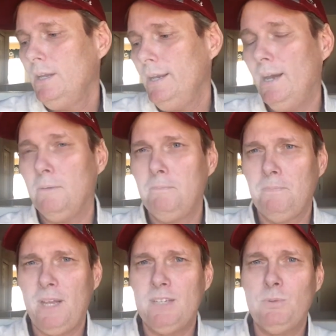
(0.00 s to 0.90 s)
Now,
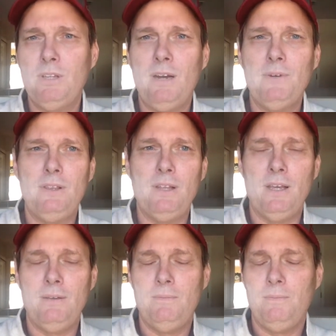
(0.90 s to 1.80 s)
as with
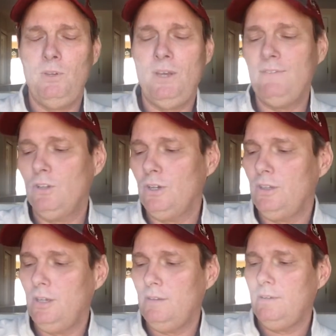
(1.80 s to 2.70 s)
everything, you have to look
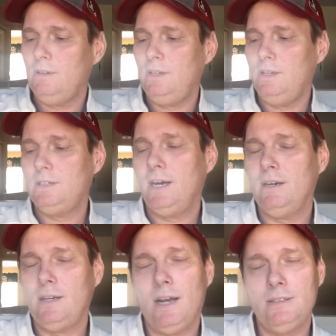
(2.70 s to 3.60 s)
at the
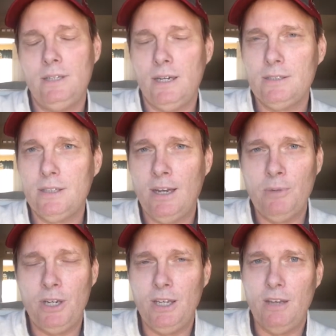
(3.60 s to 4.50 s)
entire context, and I'm
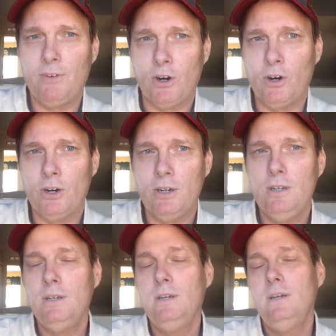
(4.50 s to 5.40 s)
going to give her
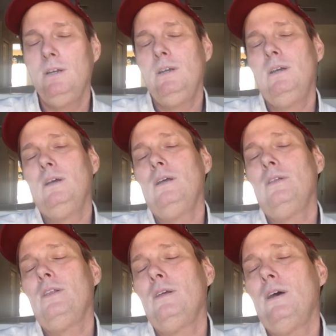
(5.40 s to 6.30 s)

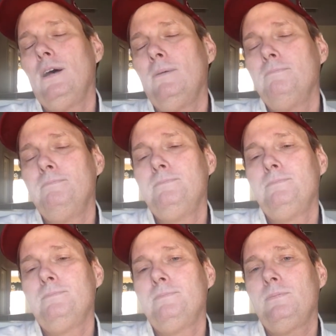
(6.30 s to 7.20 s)
the
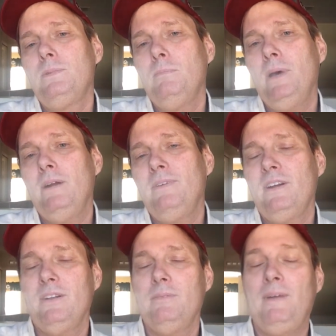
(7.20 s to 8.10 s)
benefit
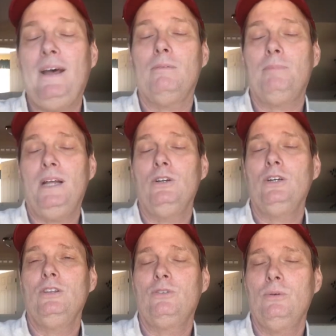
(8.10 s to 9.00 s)
of the doubt by
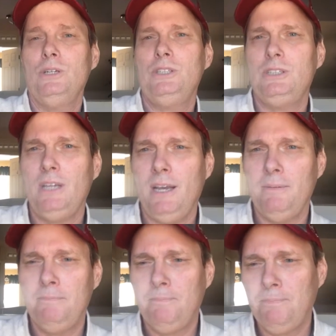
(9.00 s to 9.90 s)
looking through what she
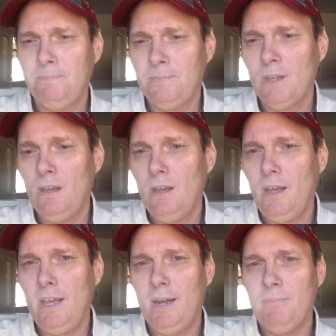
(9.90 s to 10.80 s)
said.
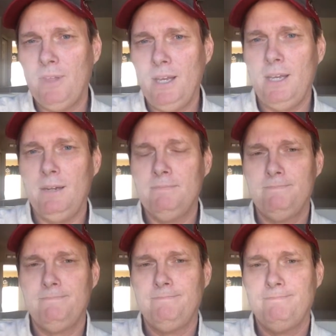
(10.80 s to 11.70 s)
And I'm thinking,
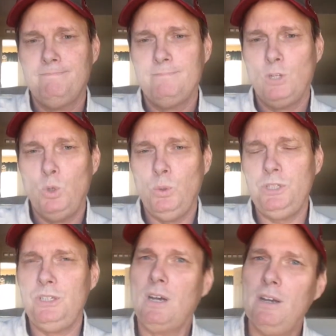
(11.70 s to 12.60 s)
who is
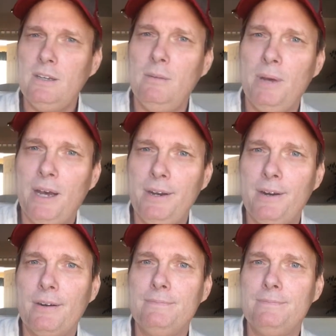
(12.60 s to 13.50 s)
she talking about here?